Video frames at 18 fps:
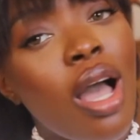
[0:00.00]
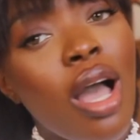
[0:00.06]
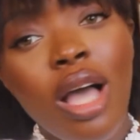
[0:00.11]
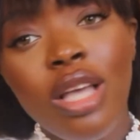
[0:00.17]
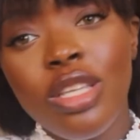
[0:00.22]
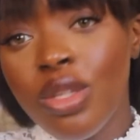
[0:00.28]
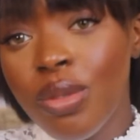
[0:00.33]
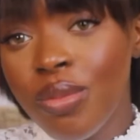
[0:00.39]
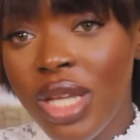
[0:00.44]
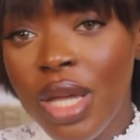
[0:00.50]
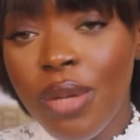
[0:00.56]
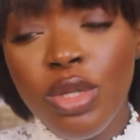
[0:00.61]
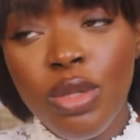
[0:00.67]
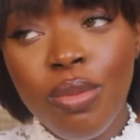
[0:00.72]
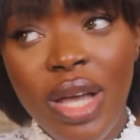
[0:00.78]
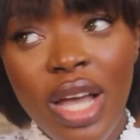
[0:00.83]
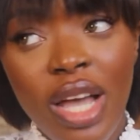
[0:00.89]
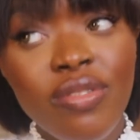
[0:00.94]
Sometimes
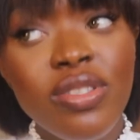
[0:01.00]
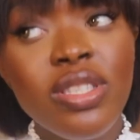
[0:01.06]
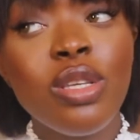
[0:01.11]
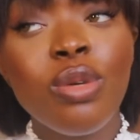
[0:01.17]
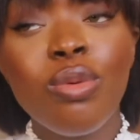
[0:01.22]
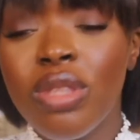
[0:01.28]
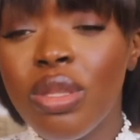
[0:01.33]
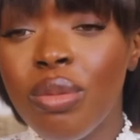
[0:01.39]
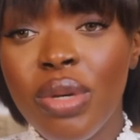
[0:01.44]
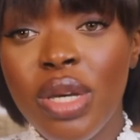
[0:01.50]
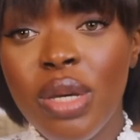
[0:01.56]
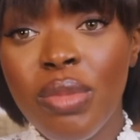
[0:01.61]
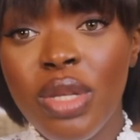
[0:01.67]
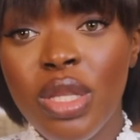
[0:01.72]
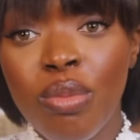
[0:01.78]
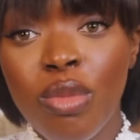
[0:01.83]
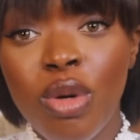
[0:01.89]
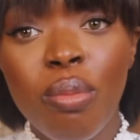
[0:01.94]
you might have to stick with the bare
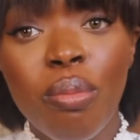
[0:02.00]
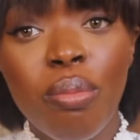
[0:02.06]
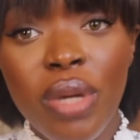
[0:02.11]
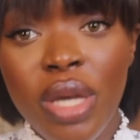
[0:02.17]
minimum.